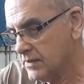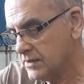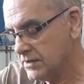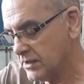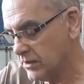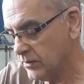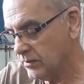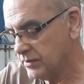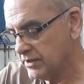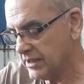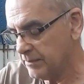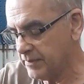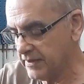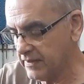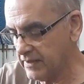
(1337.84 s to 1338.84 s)
So,
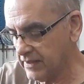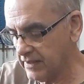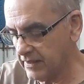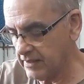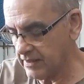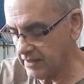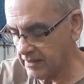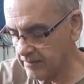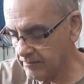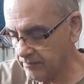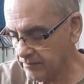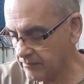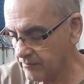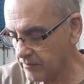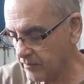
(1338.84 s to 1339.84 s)
tapping the
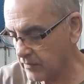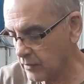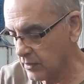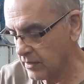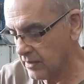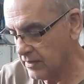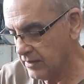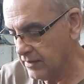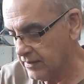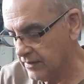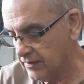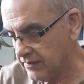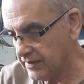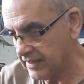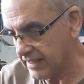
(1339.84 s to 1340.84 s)

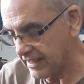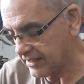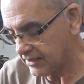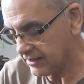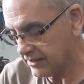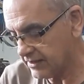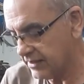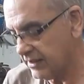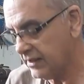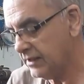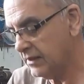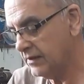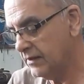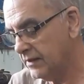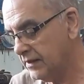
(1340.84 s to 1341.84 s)
Allen
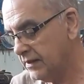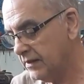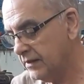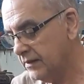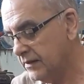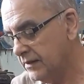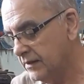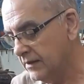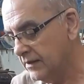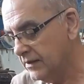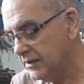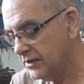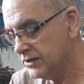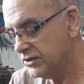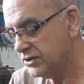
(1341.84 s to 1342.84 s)
key here
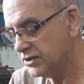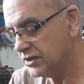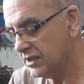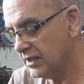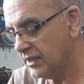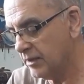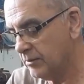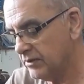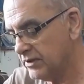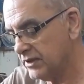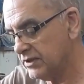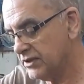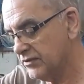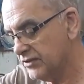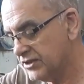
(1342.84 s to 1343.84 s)
has just enabled
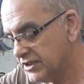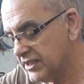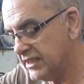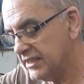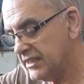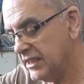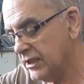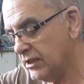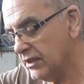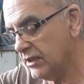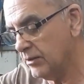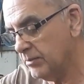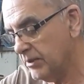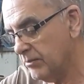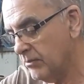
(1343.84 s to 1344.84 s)
it to seat in a
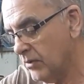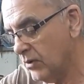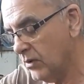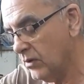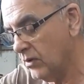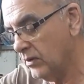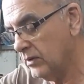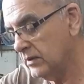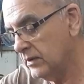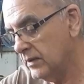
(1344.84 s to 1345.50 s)
little bit more,